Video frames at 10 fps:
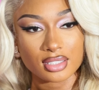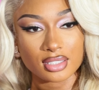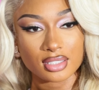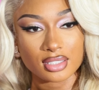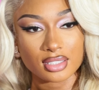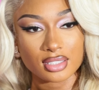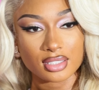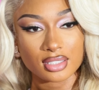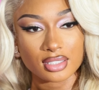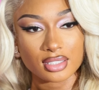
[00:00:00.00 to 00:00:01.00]

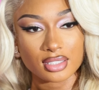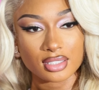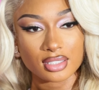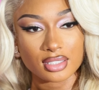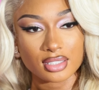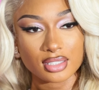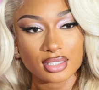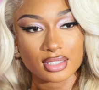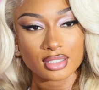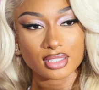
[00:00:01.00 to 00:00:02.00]

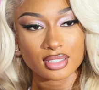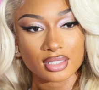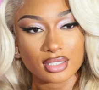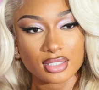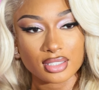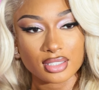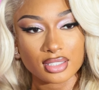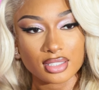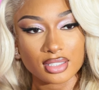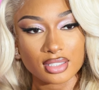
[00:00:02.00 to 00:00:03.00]

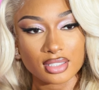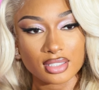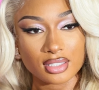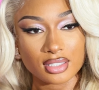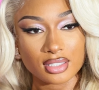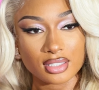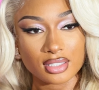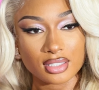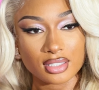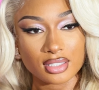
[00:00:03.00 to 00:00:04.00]

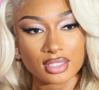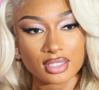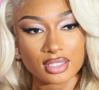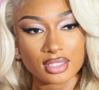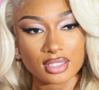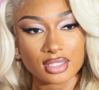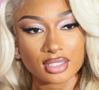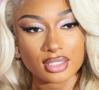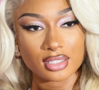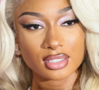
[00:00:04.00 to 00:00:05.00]

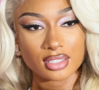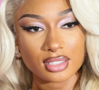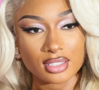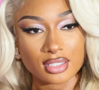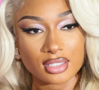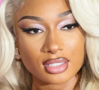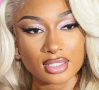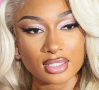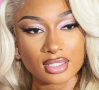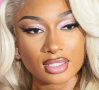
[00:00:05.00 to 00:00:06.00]

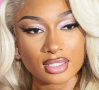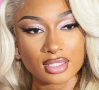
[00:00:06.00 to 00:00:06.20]
No words are spoken by the person on screen.